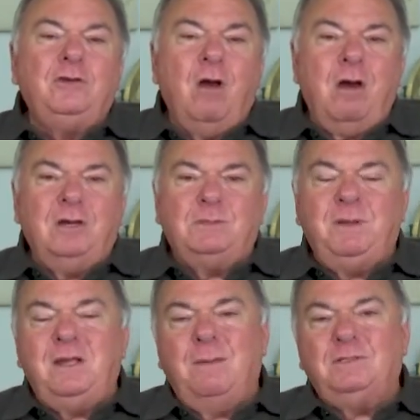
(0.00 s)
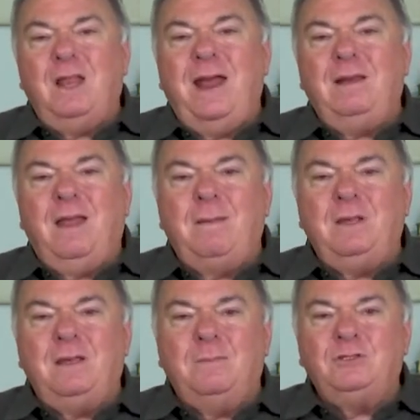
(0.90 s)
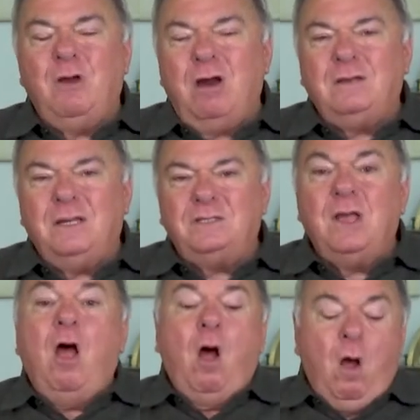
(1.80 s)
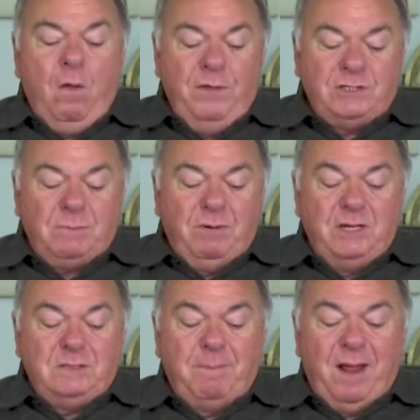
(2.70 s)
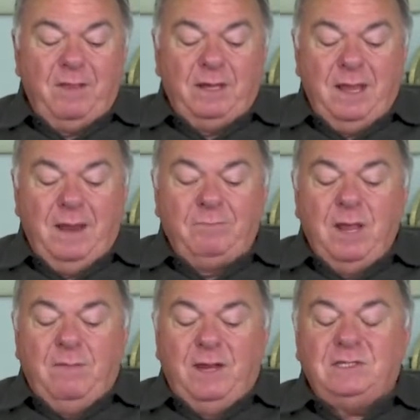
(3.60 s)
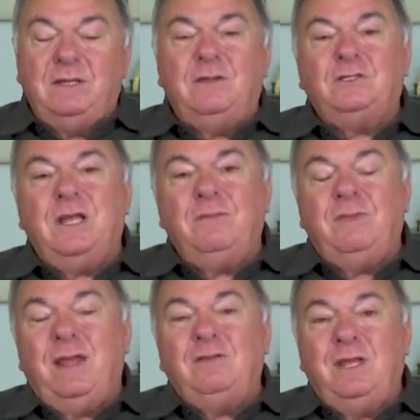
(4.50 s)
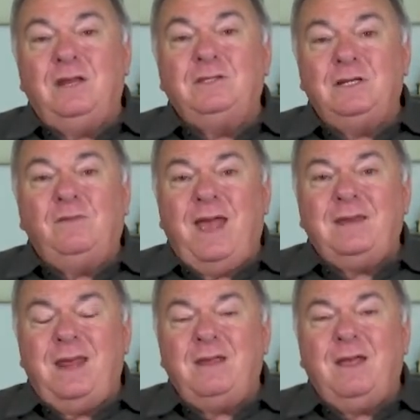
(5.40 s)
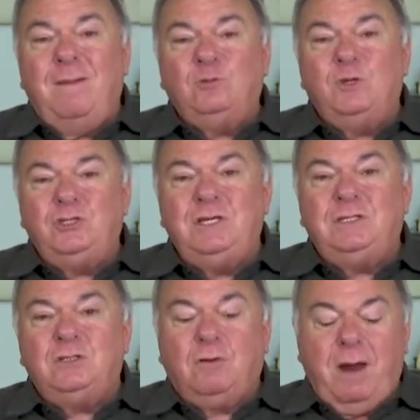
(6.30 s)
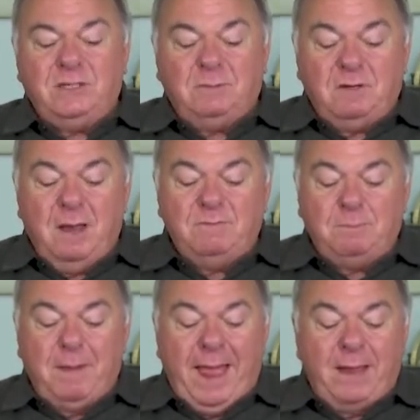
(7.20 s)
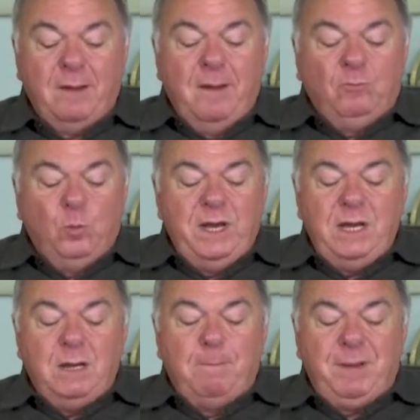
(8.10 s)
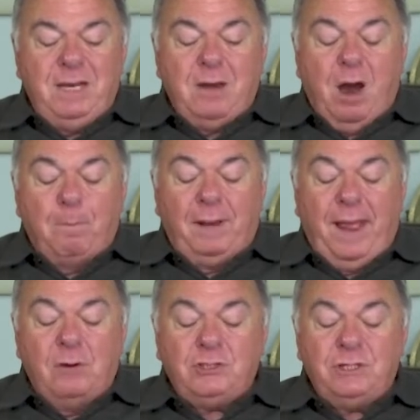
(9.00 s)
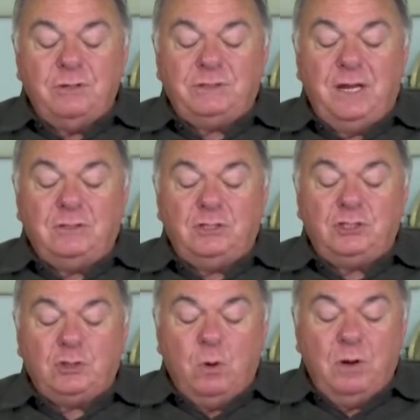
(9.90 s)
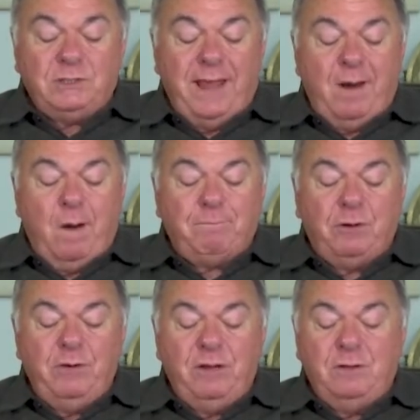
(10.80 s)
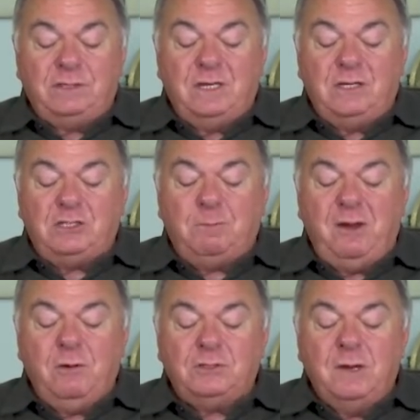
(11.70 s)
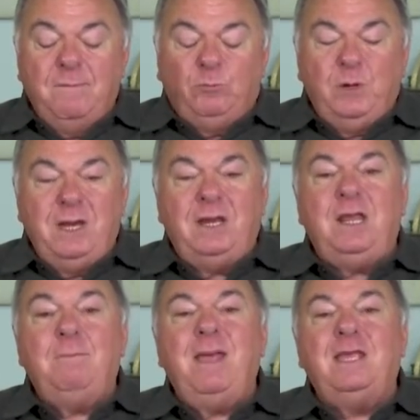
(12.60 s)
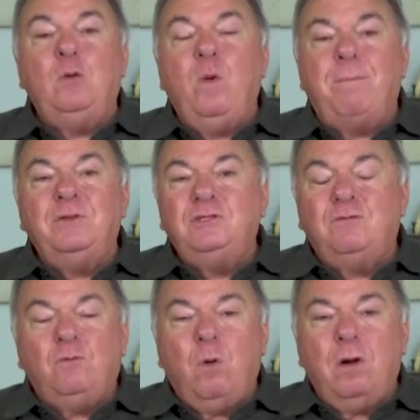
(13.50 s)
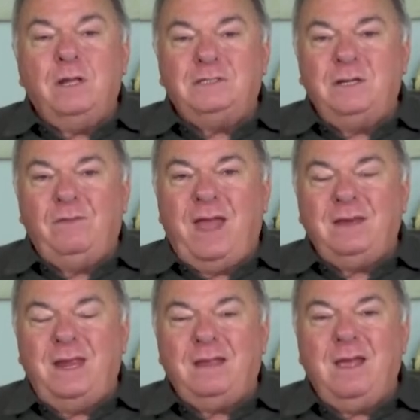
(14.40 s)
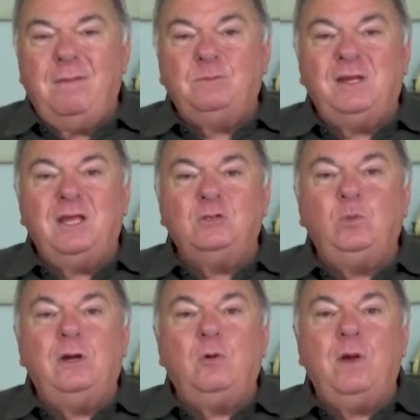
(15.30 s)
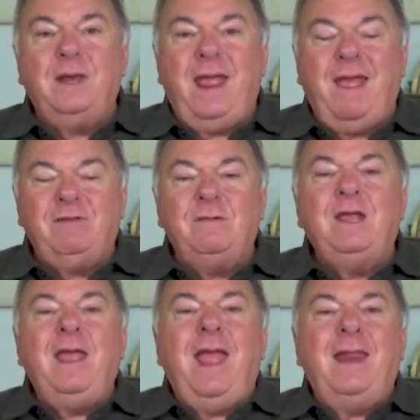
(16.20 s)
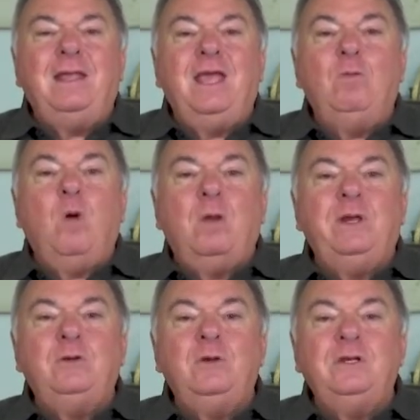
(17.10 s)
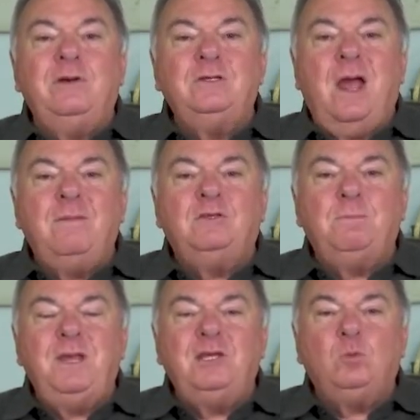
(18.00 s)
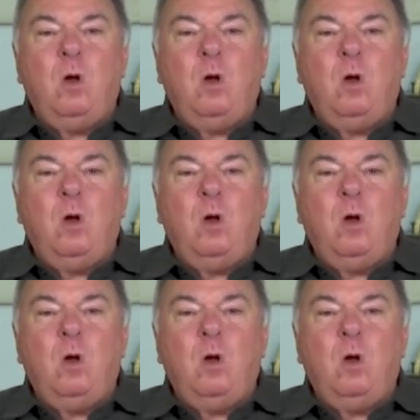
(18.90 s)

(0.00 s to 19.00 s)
Darkness becomes light, light becomes darkness. All this brings about, again, they said that until that day comes, when Jesus Christ comes back, we need to beat our plowshares into swords and our pruning hooks into spears. We need to keep making weapons of war until that day comes, because we are going to have it. And again, what are we doing during times of peace?